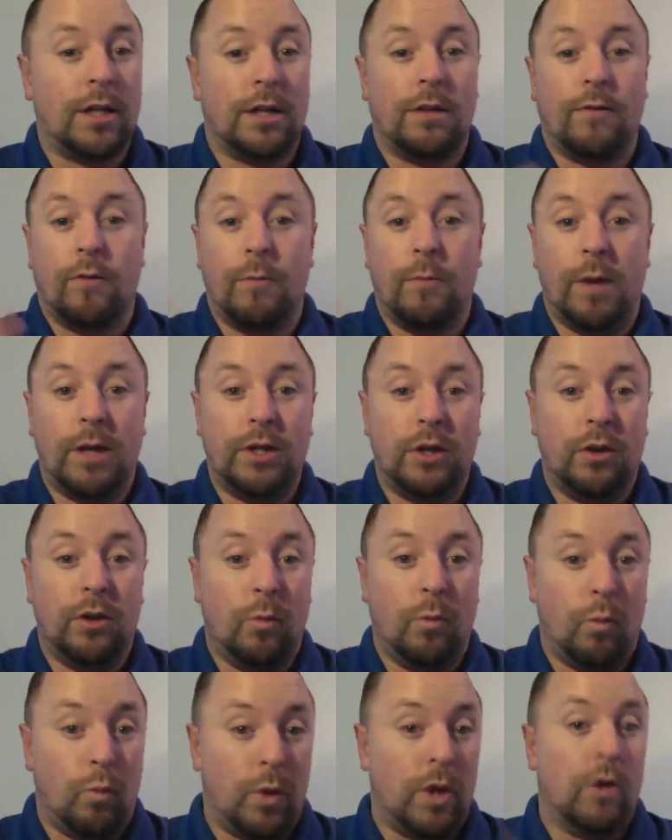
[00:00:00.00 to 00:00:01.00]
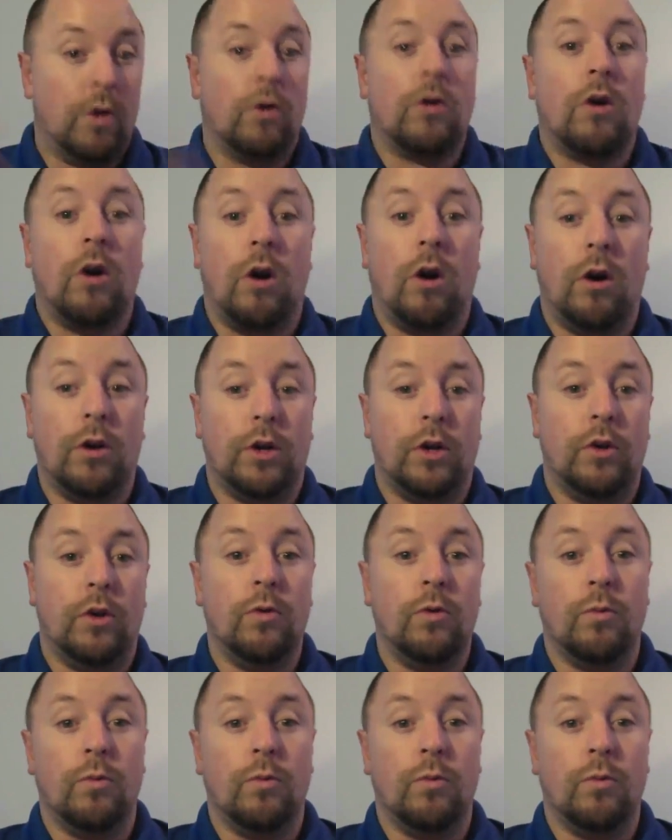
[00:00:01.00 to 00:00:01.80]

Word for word: information. We'll call you.